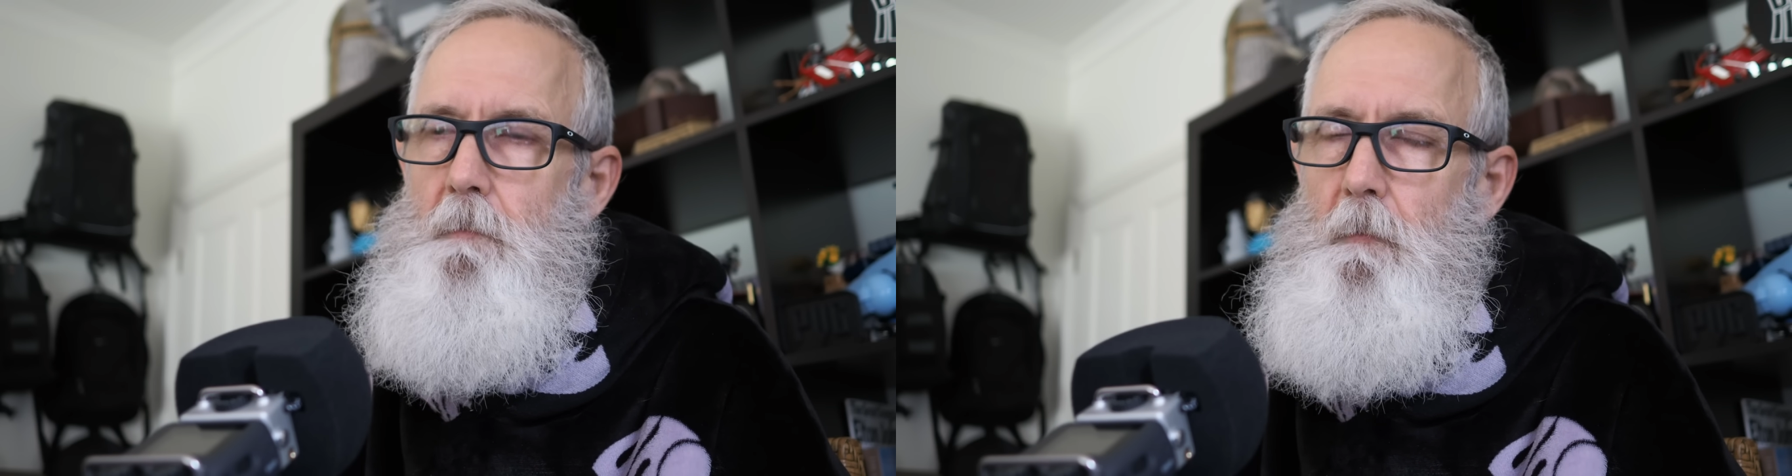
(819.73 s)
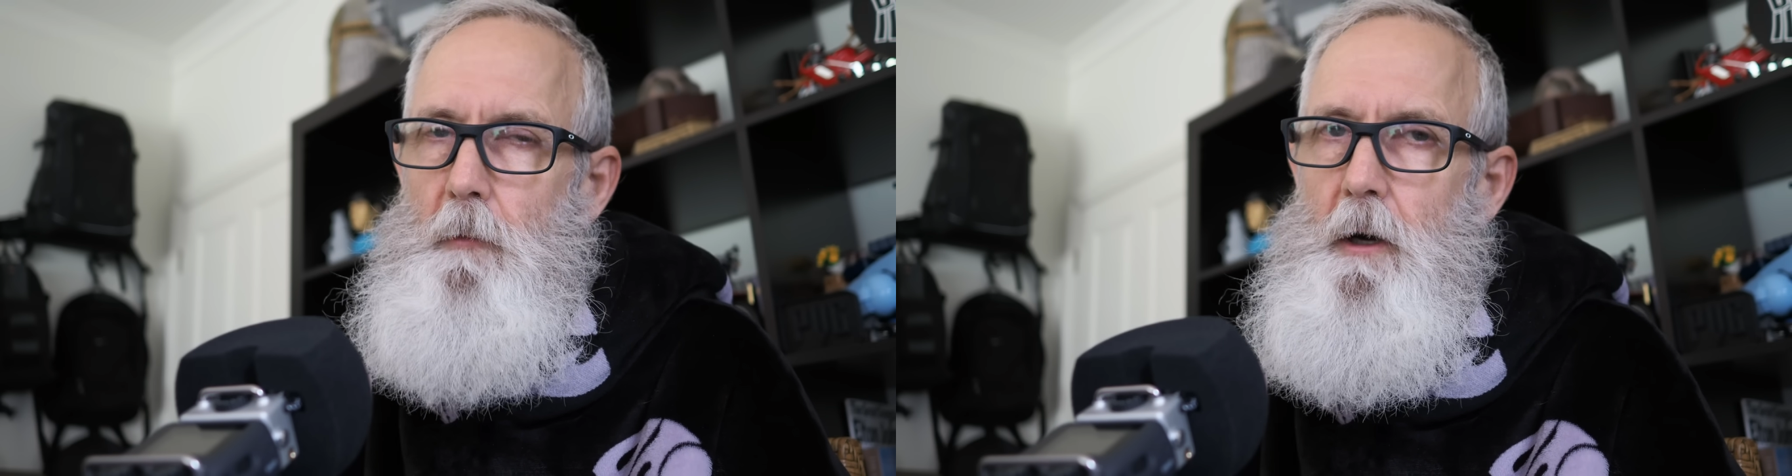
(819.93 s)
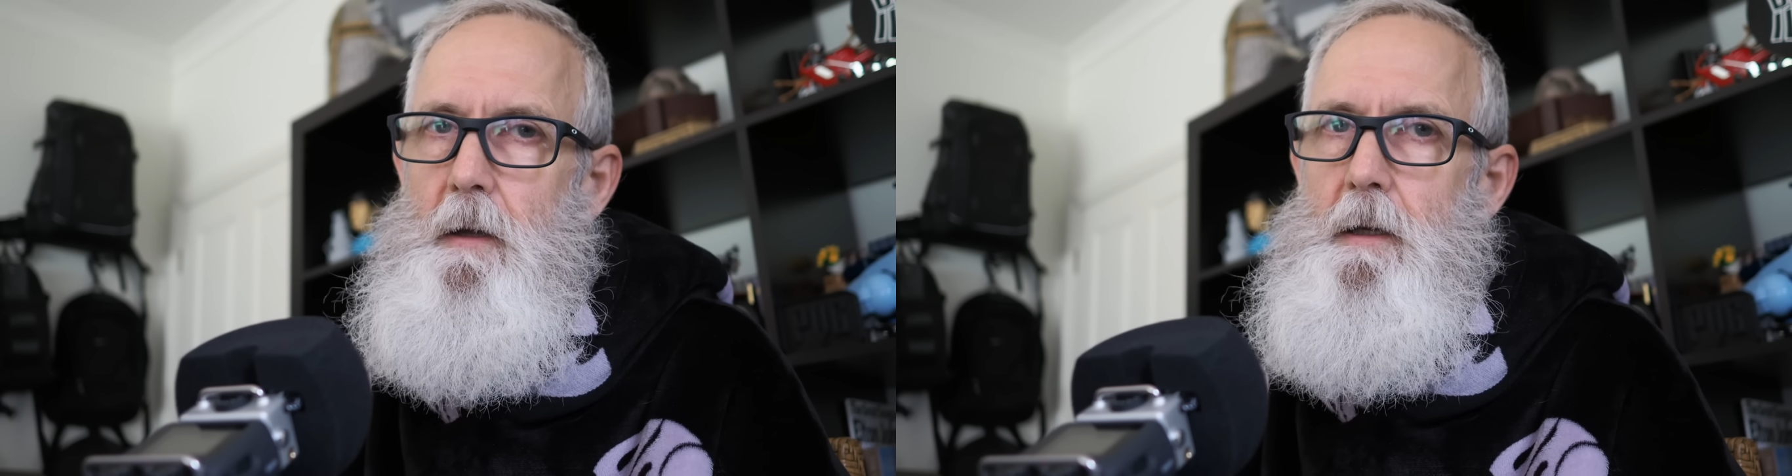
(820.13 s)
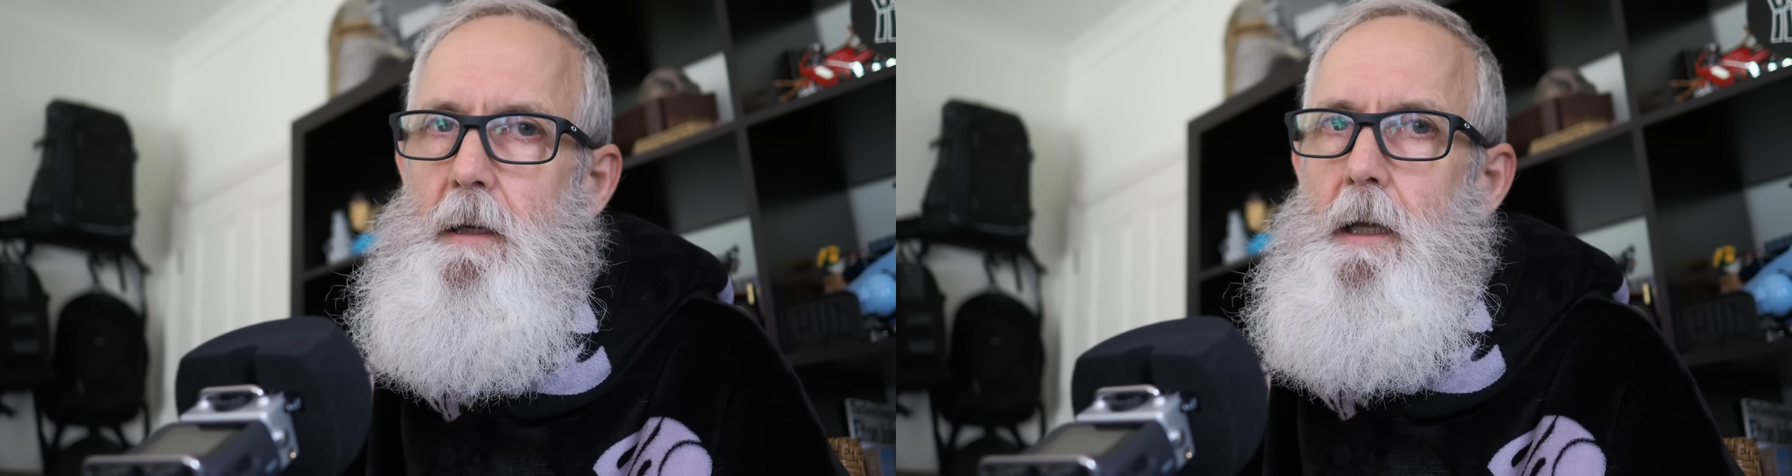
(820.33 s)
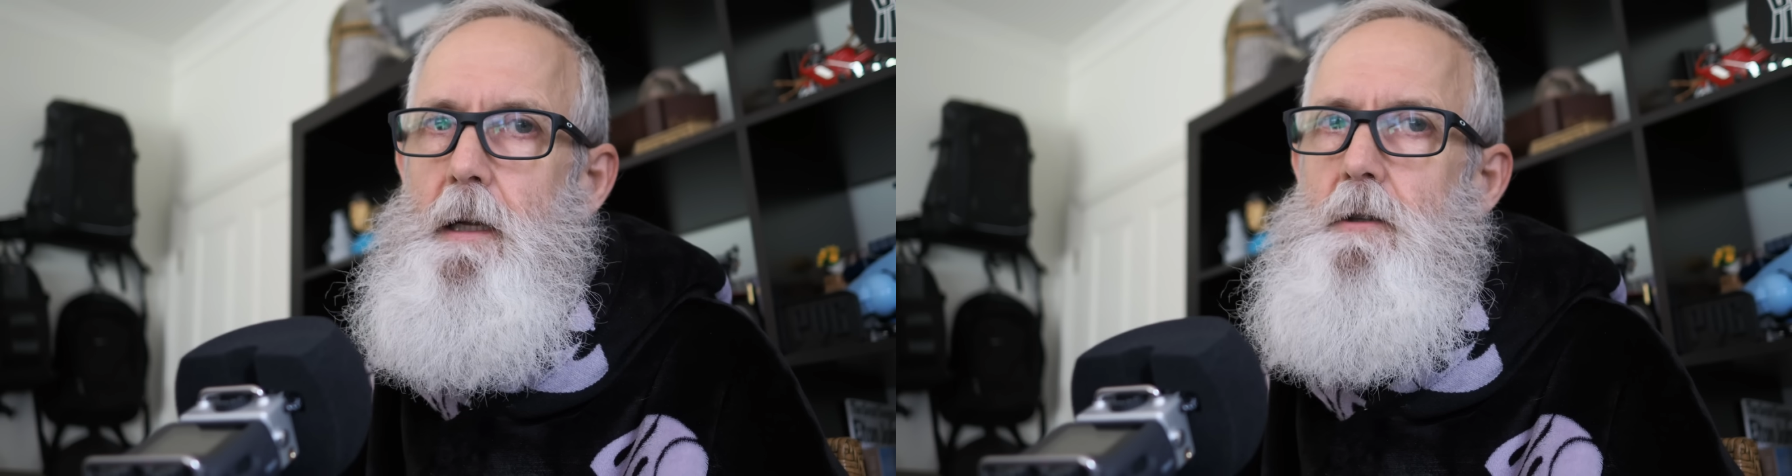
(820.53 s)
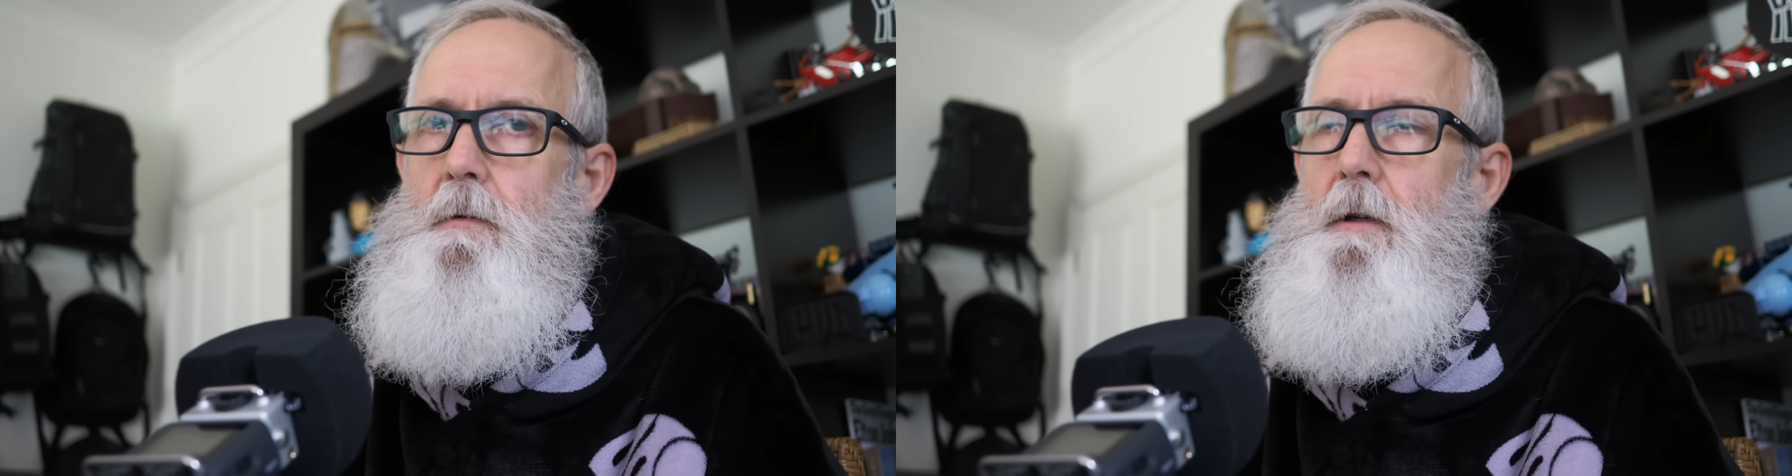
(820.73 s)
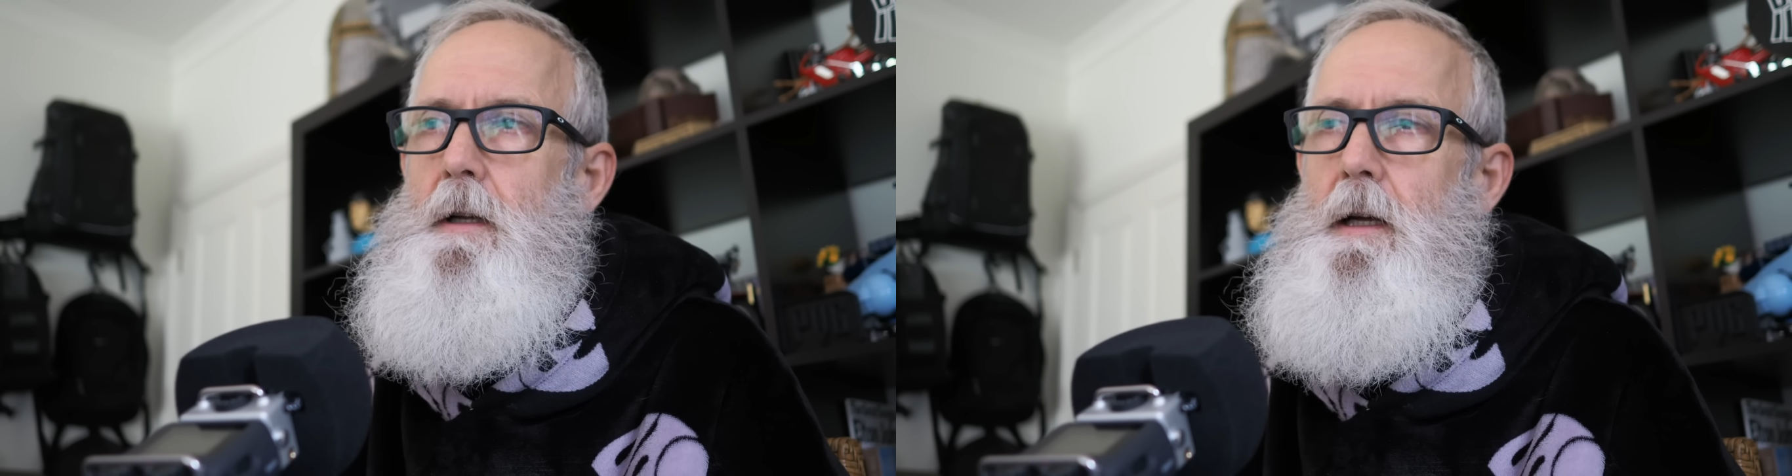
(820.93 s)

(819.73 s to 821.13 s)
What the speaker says: really get into it